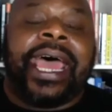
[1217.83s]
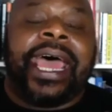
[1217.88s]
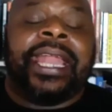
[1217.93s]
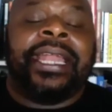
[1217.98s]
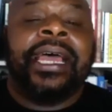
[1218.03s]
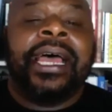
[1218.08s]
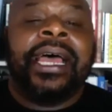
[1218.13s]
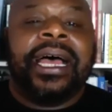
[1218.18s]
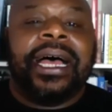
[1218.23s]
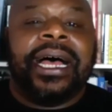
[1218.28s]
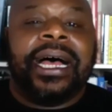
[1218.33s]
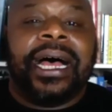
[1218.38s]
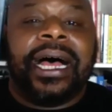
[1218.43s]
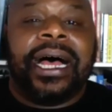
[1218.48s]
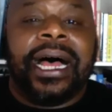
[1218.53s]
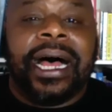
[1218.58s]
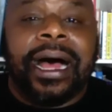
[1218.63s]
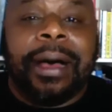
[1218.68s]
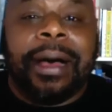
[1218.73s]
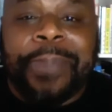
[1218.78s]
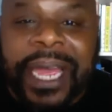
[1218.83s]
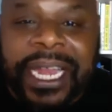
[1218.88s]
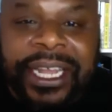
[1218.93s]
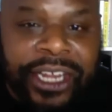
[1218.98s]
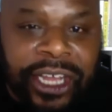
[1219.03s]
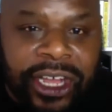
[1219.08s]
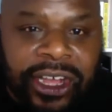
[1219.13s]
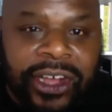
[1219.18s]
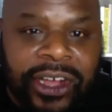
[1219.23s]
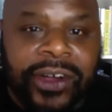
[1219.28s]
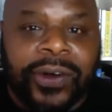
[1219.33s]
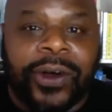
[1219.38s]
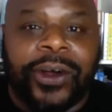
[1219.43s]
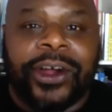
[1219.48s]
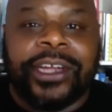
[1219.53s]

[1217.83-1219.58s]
and Abednego,